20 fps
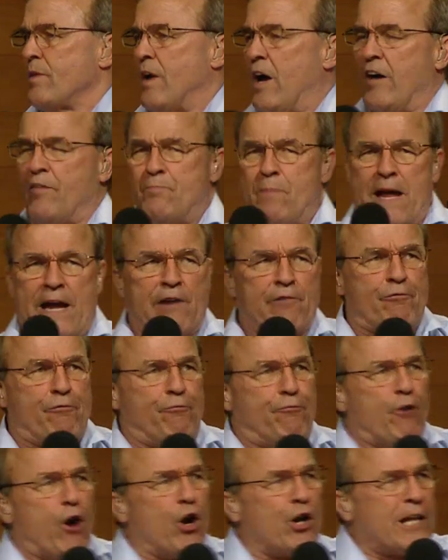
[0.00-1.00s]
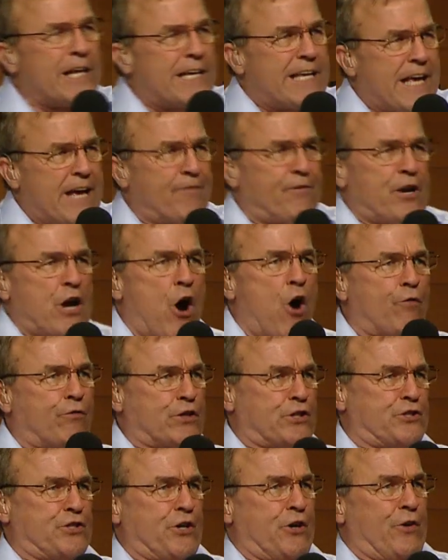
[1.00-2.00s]
of being fully given over
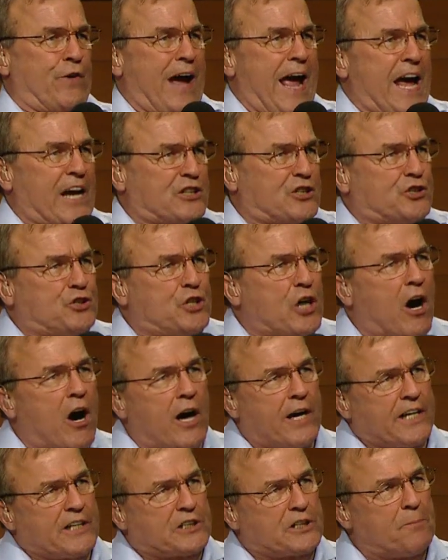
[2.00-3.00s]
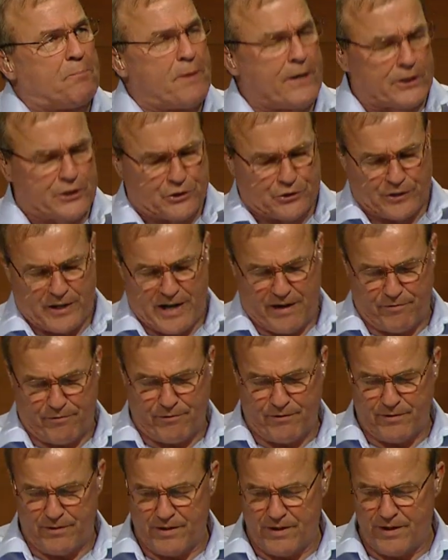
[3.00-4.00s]
to, as John is the picture
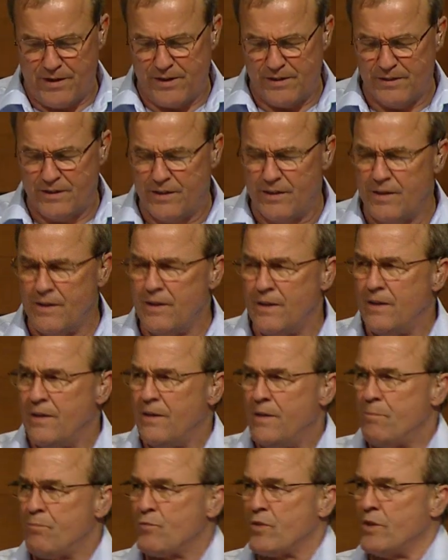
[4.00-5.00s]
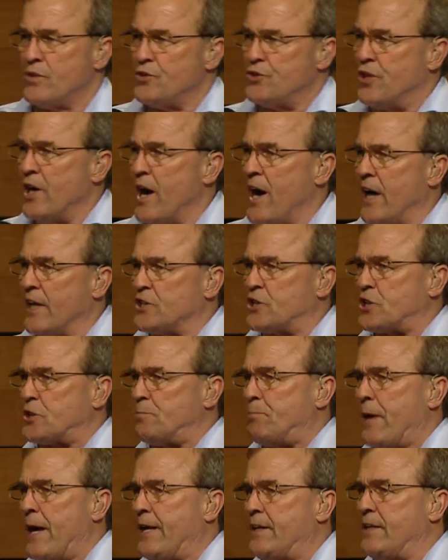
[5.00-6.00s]
of. John
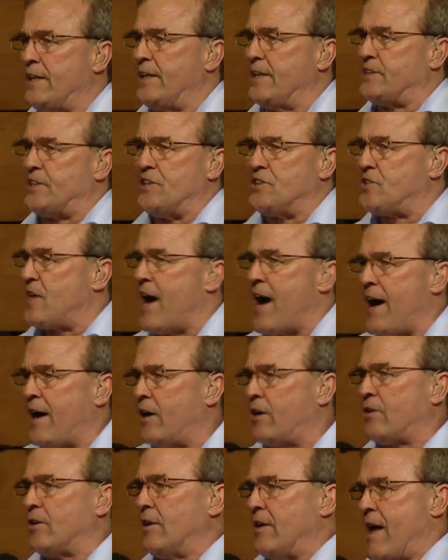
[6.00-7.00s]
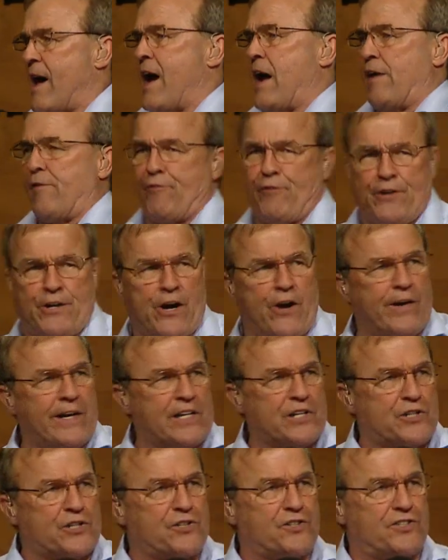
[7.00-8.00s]
spent his entire life, you know,
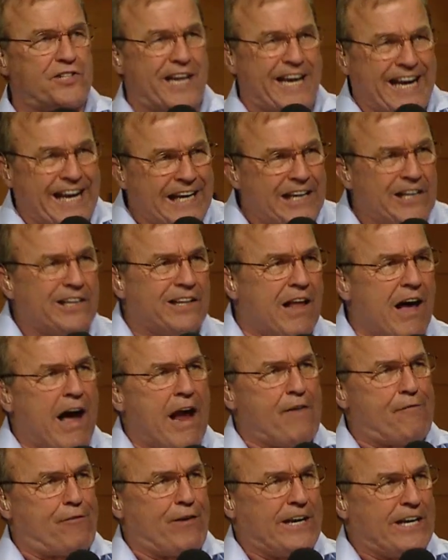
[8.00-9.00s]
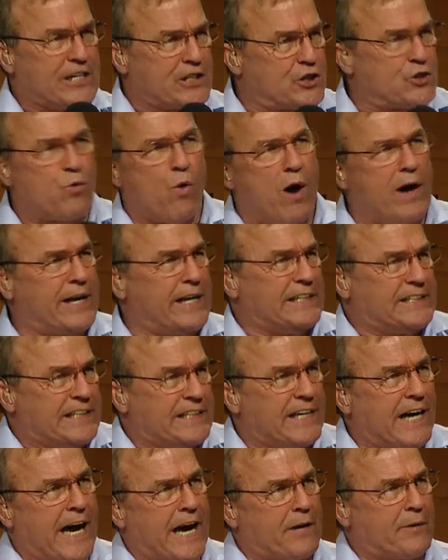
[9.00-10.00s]
his teen life in his 20s. He
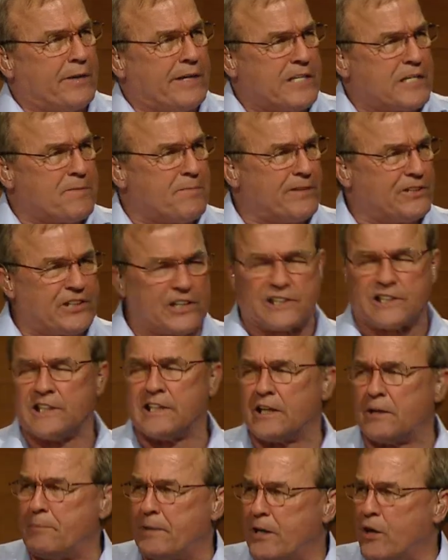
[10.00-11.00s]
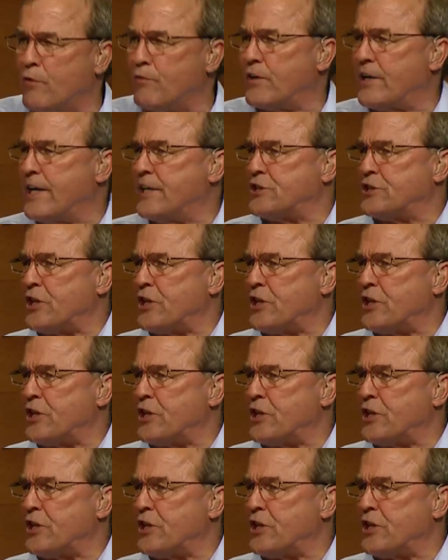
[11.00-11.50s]
died when he was just a little bit over age